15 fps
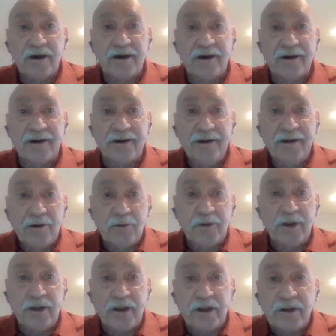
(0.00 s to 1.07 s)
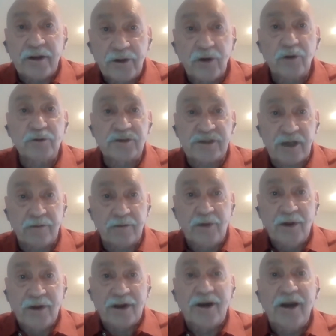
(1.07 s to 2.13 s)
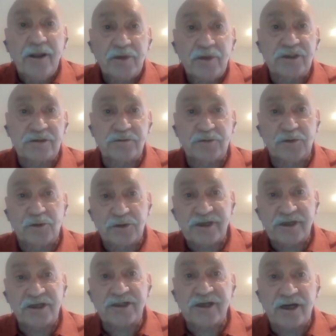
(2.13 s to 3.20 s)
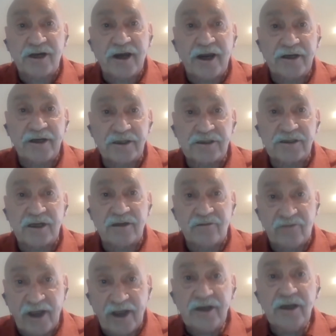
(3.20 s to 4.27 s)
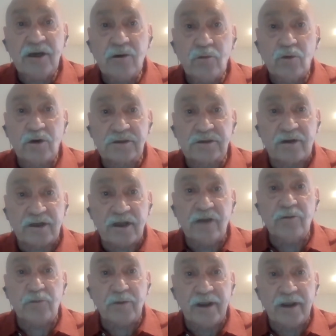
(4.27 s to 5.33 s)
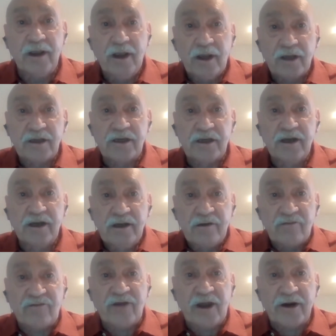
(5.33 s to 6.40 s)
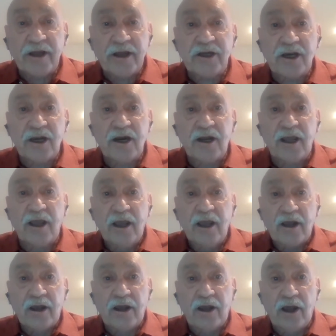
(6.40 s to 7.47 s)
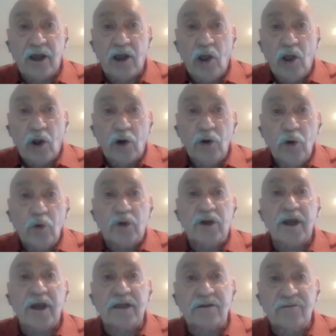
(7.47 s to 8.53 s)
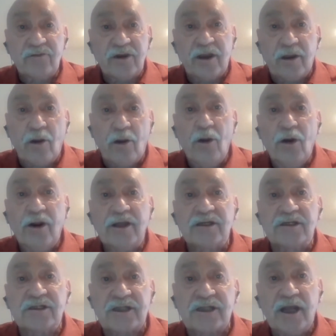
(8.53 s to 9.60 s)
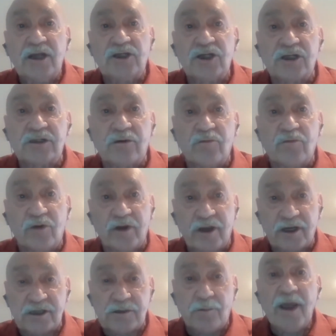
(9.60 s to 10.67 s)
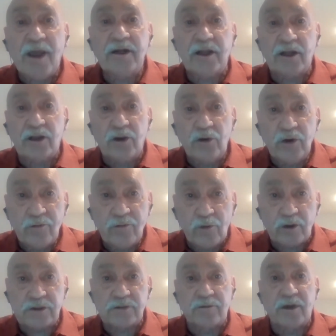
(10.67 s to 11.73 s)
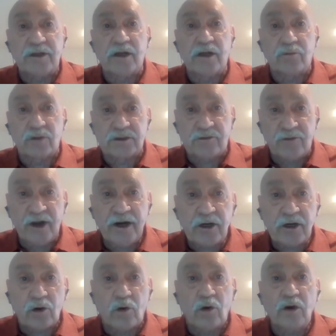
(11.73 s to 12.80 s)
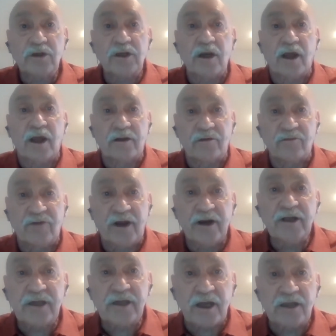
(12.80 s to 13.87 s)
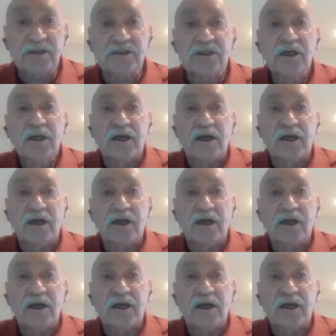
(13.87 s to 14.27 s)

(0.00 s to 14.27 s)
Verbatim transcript: uh, we know some limits for such colliders. The idea was that if we uh, theoretically uh, look at the early stages of expanding universe when it was very hot and very dense